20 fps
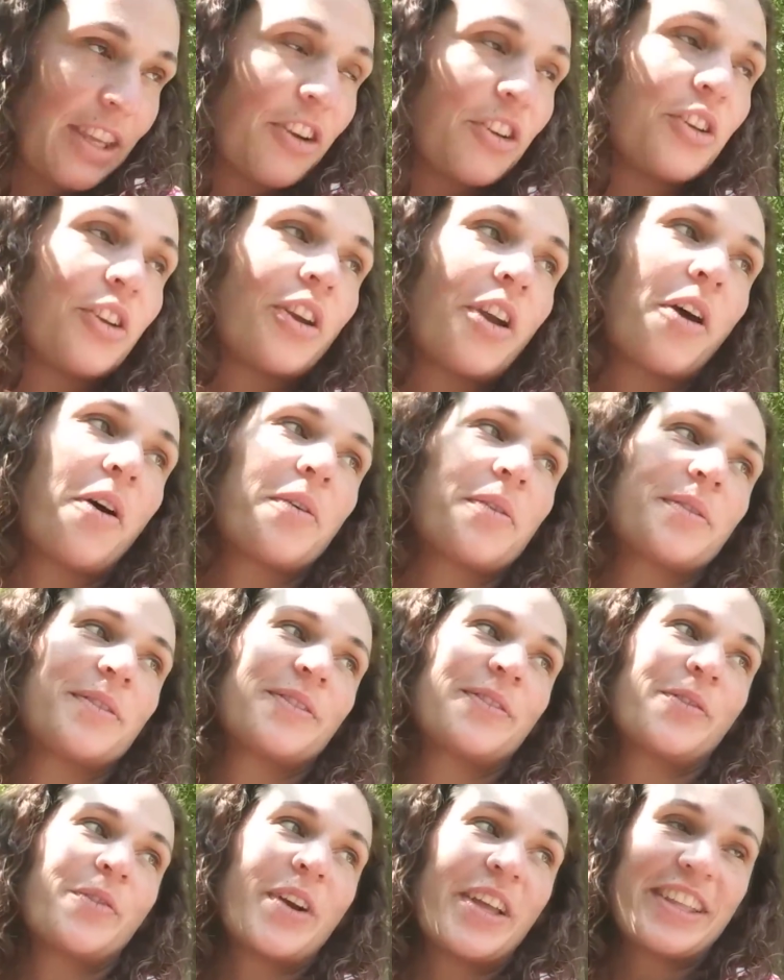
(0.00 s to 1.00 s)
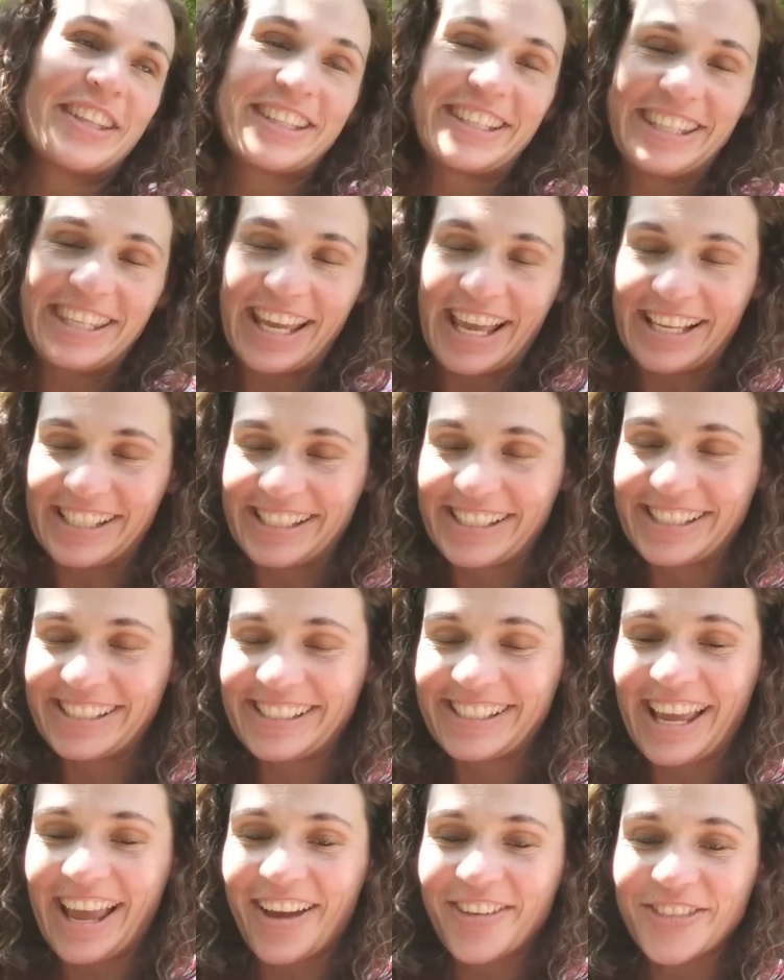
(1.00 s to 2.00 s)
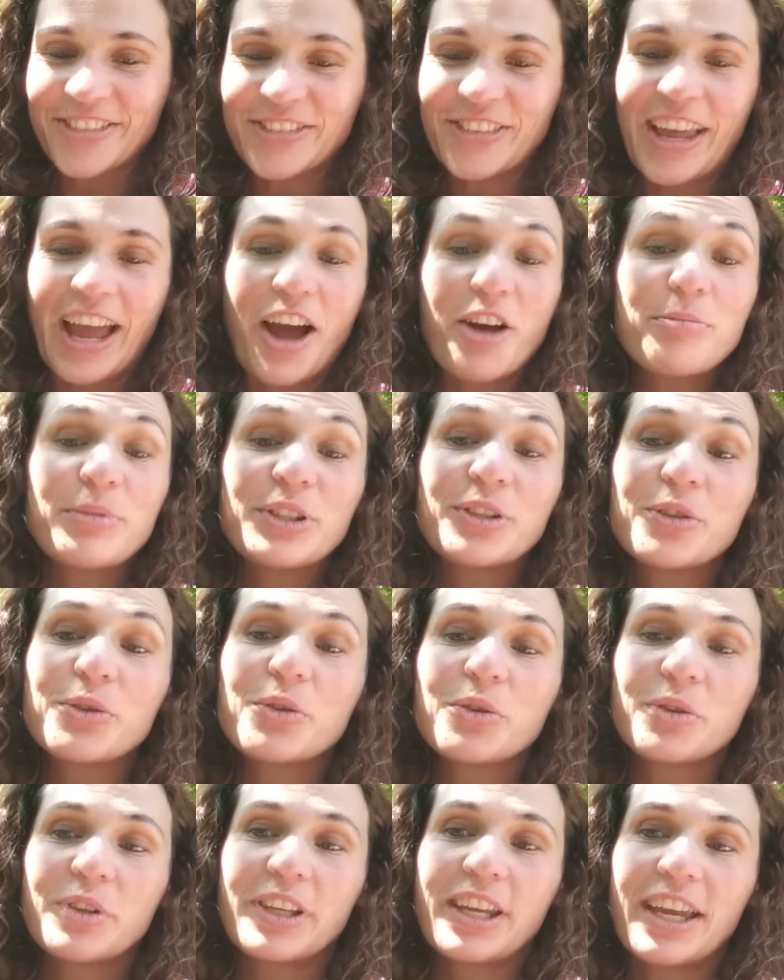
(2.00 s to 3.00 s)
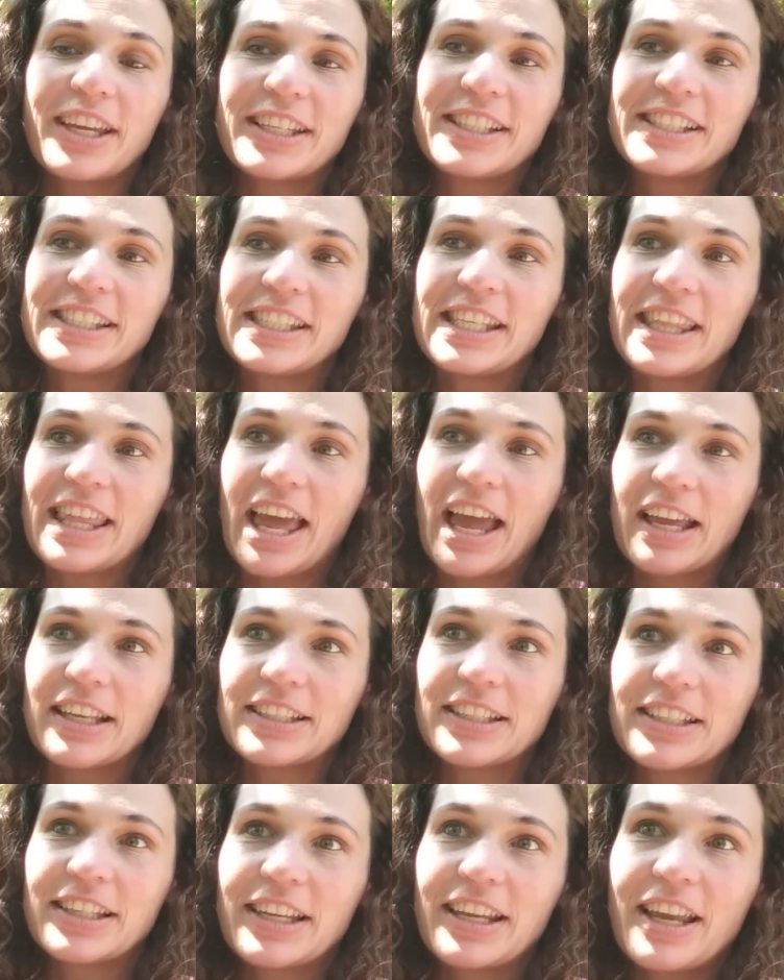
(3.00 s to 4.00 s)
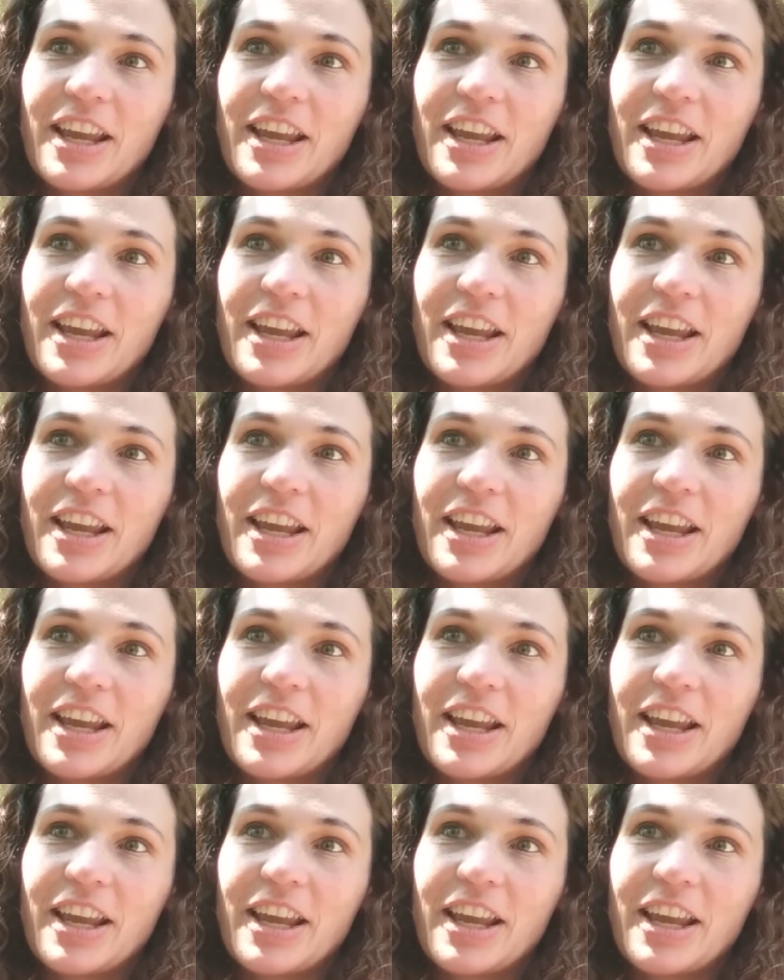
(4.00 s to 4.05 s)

There you go. Well, yes, absolutely, I can see that.